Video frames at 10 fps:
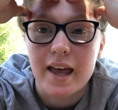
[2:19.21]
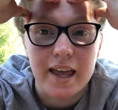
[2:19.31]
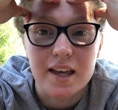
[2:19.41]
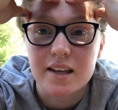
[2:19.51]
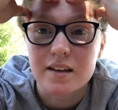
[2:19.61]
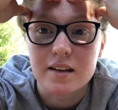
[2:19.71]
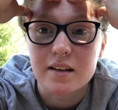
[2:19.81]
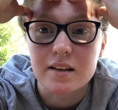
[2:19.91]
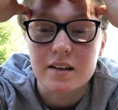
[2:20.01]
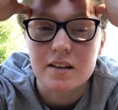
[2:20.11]
And
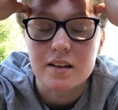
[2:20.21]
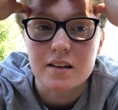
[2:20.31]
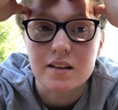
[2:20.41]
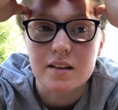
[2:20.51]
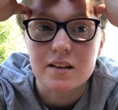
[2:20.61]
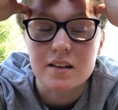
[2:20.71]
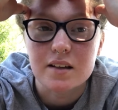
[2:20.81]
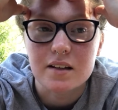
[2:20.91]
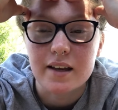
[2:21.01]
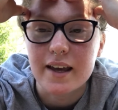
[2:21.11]

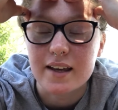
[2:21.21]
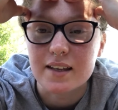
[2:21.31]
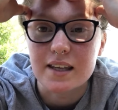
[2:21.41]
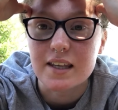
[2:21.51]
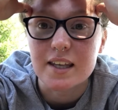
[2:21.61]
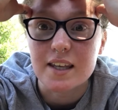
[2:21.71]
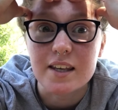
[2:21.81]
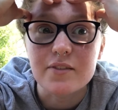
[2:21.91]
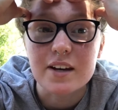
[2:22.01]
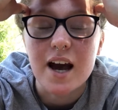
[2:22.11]
heck, e even